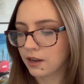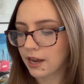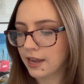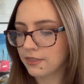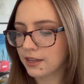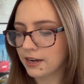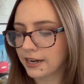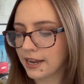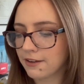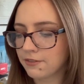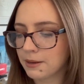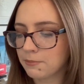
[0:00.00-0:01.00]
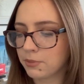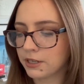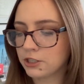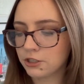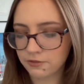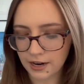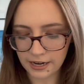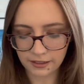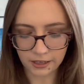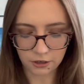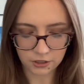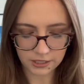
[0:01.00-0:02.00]
And then I have a bunch of
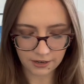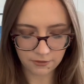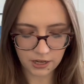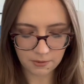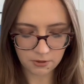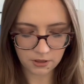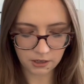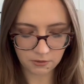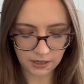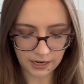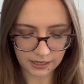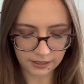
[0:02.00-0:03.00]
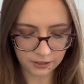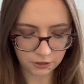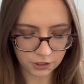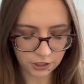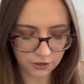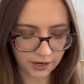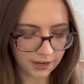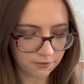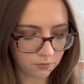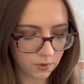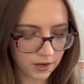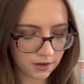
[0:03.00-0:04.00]
eyeliners. I have a couple liquid eyeliners here. I have
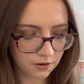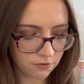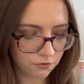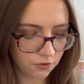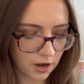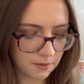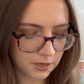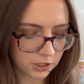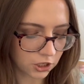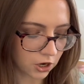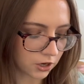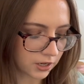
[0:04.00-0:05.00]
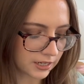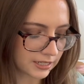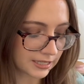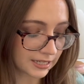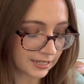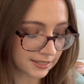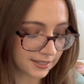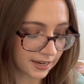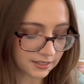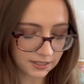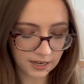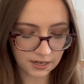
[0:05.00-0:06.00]
one from Tarte, is the
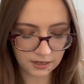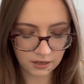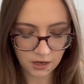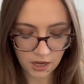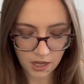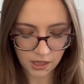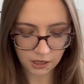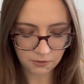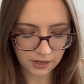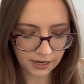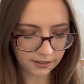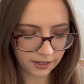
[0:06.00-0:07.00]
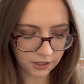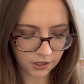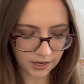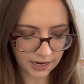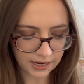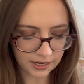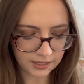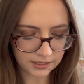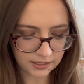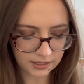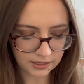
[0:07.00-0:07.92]
Sex Kitten liquid eyeliner, and